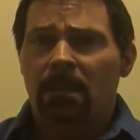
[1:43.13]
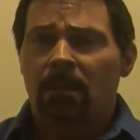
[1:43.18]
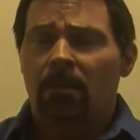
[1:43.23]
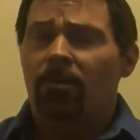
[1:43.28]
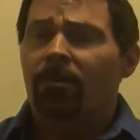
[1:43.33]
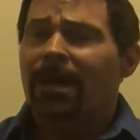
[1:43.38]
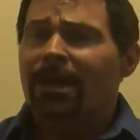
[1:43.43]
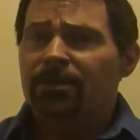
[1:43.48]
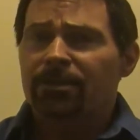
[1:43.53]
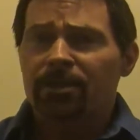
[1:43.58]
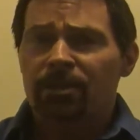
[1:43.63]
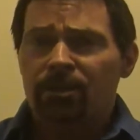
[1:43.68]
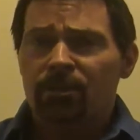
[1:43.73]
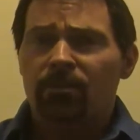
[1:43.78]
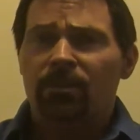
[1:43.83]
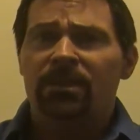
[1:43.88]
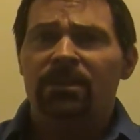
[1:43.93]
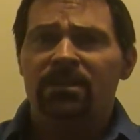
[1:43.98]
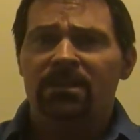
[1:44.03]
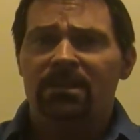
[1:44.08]
or actually
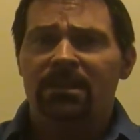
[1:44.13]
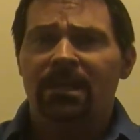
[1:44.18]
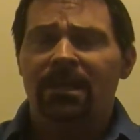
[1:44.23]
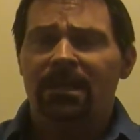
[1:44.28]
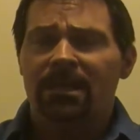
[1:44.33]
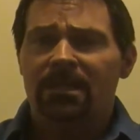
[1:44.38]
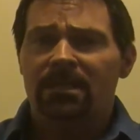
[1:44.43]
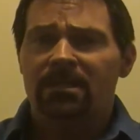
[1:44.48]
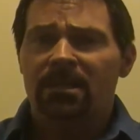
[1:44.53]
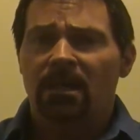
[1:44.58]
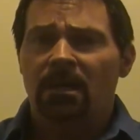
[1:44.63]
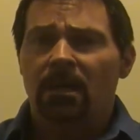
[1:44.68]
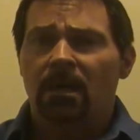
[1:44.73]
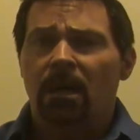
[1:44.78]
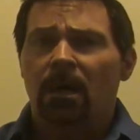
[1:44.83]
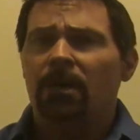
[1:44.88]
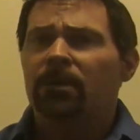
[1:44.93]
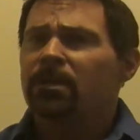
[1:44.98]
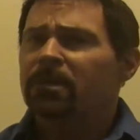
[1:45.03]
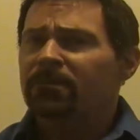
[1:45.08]
doing studies
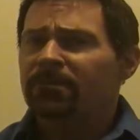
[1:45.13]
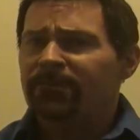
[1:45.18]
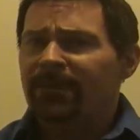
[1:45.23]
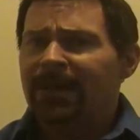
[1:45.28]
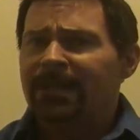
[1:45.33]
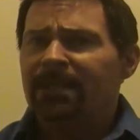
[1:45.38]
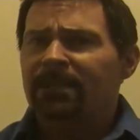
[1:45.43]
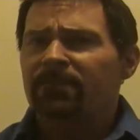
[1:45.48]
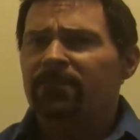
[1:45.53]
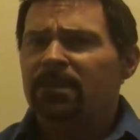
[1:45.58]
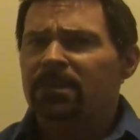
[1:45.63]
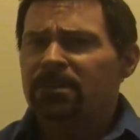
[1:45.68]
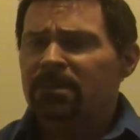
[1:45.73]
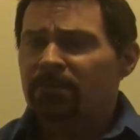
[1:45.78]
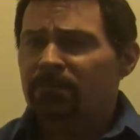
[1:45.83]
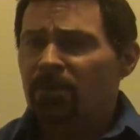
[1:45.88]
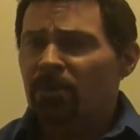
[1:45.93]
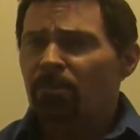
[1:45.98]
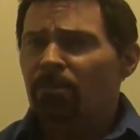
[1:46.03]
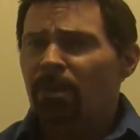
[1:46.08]
on the effectiveness
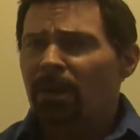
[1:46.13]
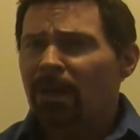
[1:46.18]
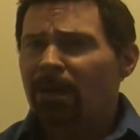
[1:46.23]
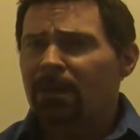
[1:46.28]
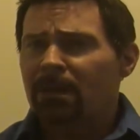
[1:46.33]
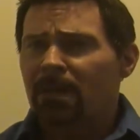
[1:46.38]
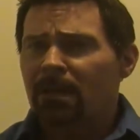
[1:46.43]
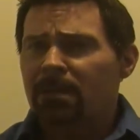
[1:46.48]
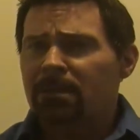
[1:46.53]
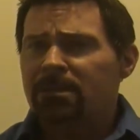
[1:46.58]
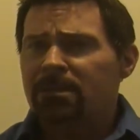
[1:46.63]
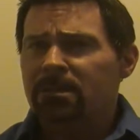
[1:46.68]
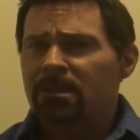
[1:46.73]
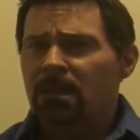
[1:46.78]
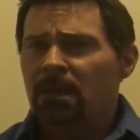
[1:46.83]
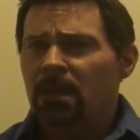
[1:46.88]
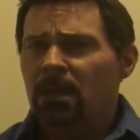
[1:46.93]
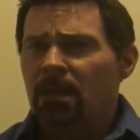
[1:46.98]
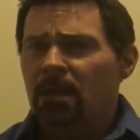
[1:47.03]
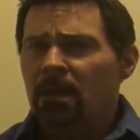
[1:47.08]
of their
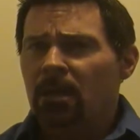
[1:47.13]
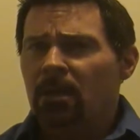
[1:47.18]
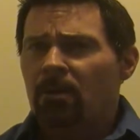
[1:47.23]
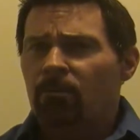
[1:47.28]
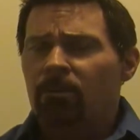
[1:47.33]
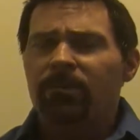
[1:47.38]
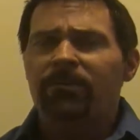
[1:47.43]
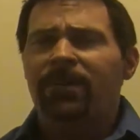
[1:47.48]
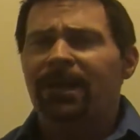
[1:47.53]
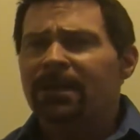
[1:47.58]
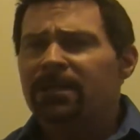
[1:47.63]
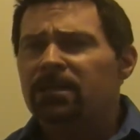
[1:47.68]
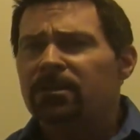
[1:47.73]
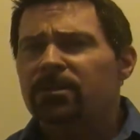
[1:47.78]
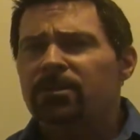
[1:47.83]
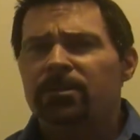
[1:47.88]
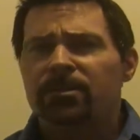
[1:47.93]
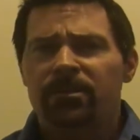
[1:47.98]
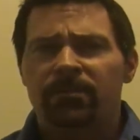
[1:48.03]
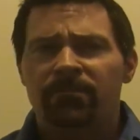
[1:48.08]
products. We find that
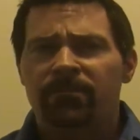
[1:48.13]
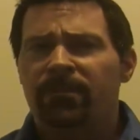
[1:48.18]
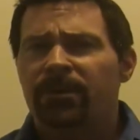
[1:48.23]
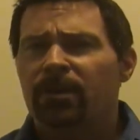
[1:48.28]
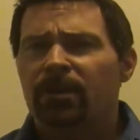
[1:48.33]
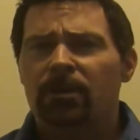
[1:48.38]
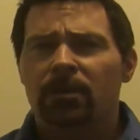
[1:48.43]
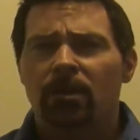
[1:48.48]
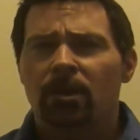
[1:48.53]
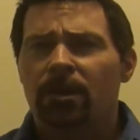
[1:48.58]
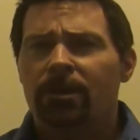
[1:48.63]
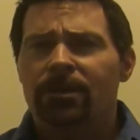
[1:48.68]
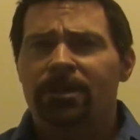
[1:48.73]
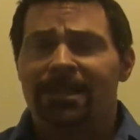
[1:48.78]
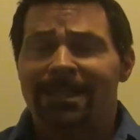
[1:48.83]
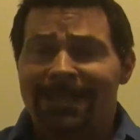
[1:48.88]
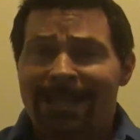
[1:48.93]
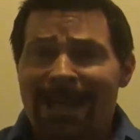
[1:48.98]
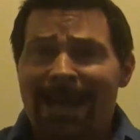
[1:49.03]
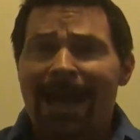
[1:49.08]
there's a very
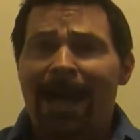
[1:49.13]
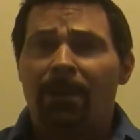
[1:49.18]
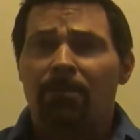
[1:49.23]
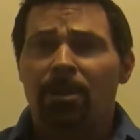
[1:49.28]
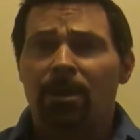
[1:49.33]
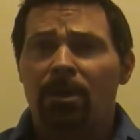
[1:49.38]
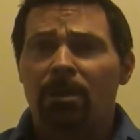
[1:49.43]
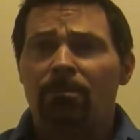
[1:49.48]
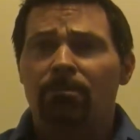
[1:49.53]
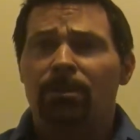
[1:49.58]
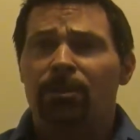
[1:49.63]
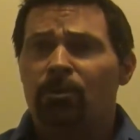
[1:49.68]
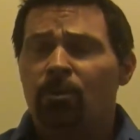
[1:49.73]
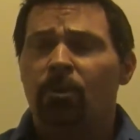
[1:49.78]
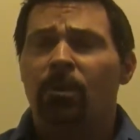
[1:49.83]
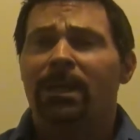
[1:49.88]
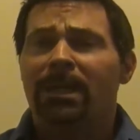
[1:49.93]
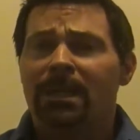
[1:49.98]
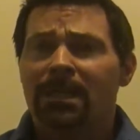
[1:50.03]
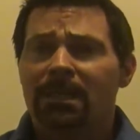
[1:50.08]
large gap
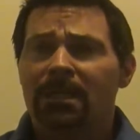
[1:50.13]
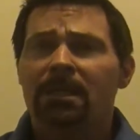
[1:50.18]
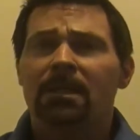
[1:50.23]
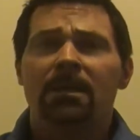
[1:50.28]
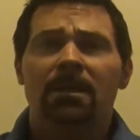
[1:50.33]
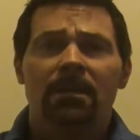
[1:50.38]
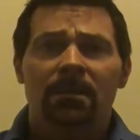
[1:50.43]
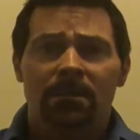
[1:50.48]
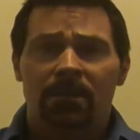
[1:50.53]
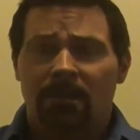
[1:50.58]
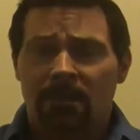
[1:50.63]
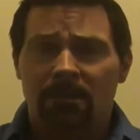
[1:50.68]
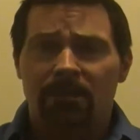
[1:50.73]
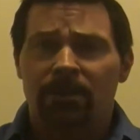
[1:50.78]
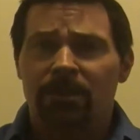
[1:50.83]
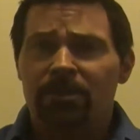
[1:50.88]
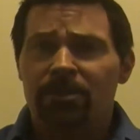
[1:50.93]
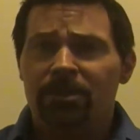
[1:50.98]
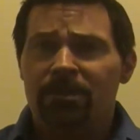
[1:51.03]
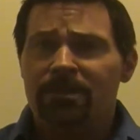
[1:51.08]
between the
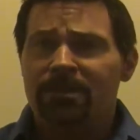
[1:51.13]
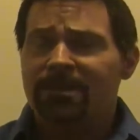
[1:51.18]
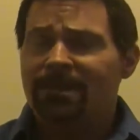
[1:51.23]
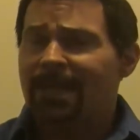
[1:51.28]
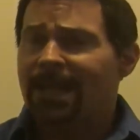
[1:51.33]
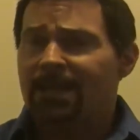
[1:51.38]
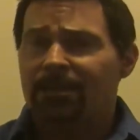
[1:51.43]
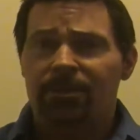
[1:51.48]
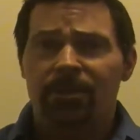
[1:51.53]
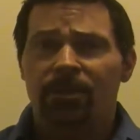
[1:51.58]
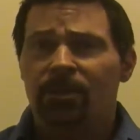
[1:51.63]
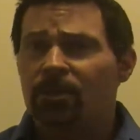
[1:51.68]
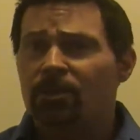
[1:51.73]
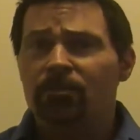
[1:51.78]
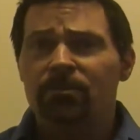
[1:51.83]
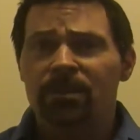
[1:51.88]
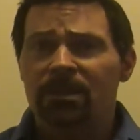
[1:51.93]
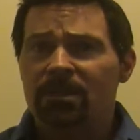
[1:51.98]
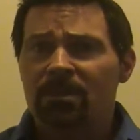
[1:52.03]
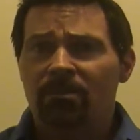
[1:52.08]
clinicians actually
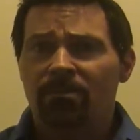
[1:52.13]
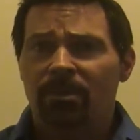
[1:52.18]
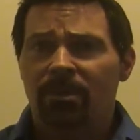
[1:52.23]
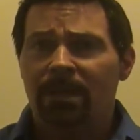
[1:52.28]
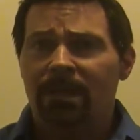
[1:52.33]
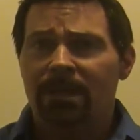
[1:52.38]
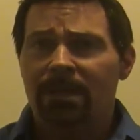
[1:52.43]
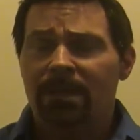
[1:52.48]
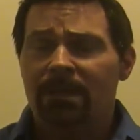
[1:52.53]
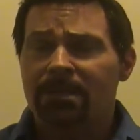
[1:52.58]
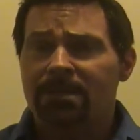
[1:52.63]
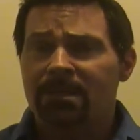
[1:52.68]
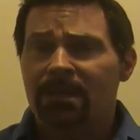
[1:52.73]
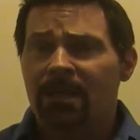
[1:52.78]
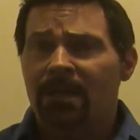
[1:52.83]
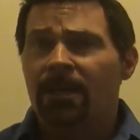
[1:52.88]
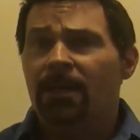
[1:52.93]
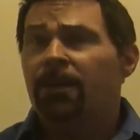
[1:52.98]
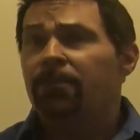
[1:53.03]
using the products